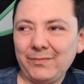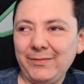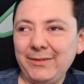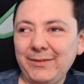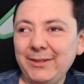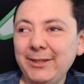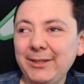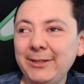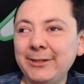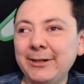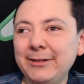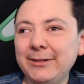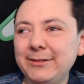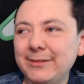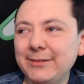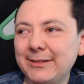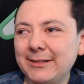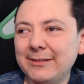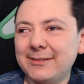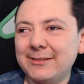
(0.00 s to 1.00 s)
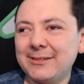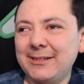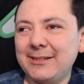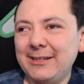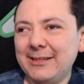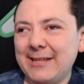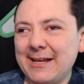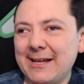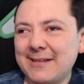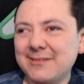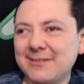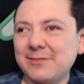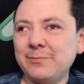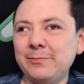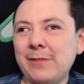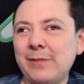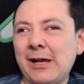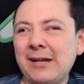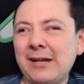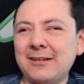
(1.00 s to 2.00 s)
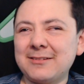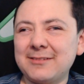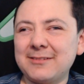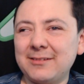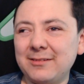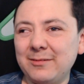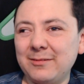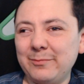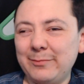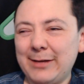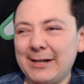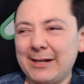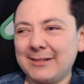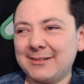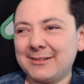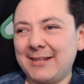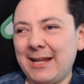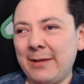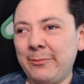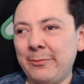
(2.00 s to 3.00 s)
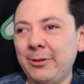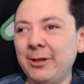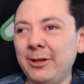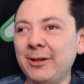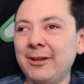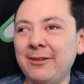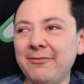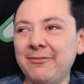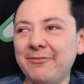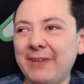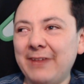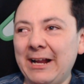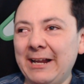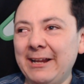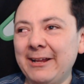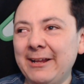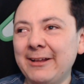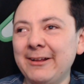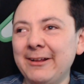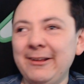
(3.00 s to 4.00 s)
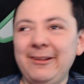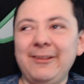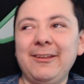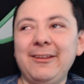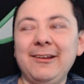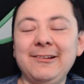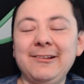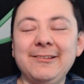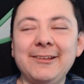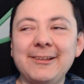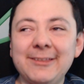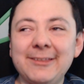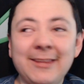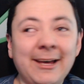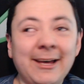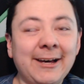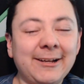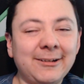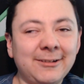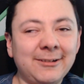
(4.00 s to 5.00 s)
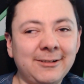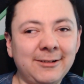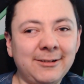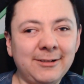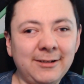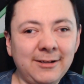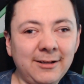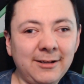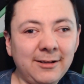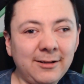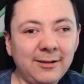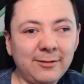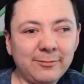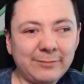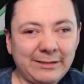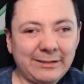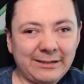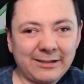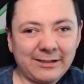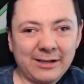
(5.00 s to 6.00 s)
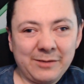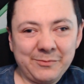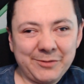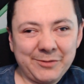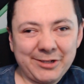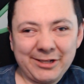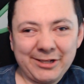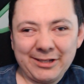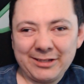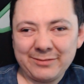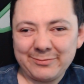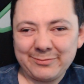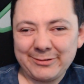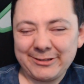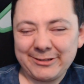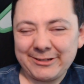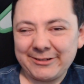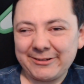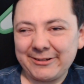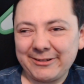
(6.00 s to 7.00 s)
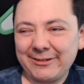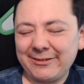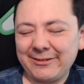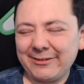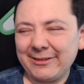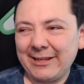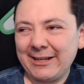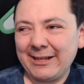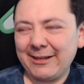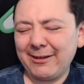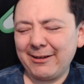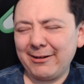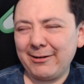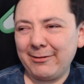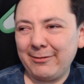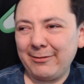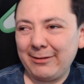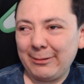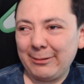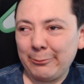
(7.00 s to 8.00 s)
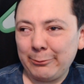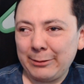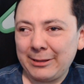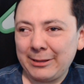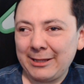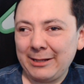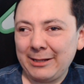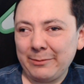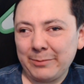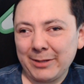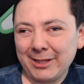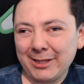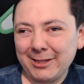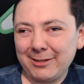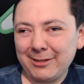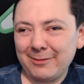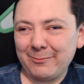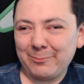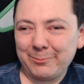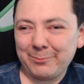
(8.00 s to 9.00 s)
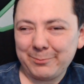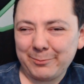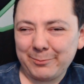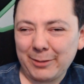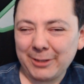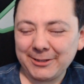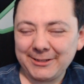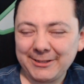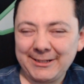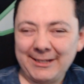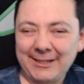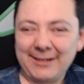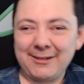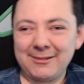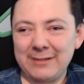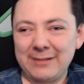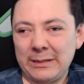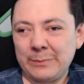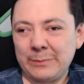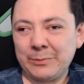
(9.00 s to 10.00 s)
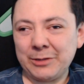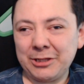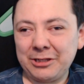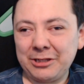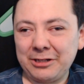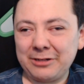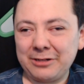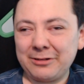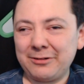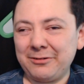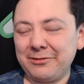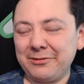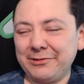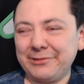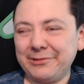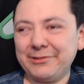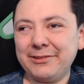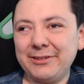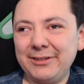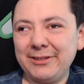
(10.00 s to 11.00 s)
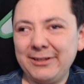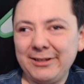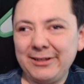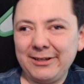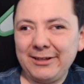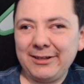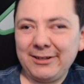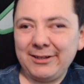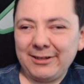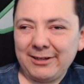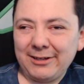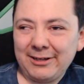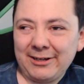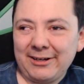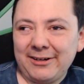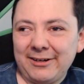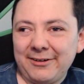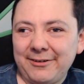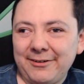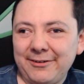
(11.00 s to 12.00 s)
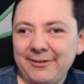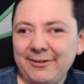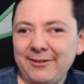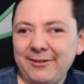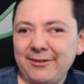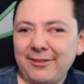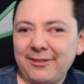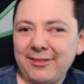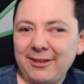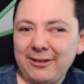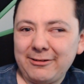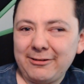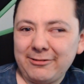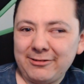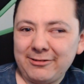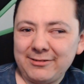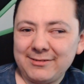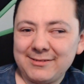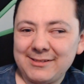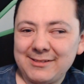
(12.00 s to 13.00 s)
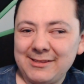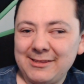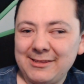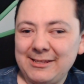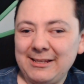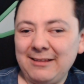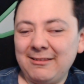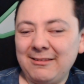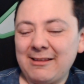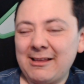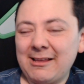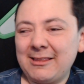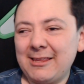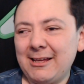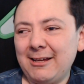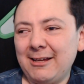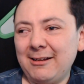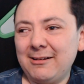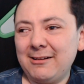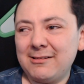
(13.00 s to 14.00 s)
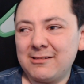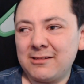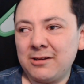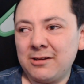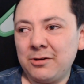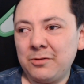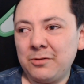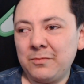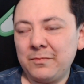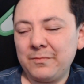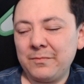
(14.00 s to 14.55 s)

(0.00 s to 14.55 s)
you know, you can see, like, some backstabbing and fighting and things like that when it comes to this position, like, within politics and political theaters and things like that. So,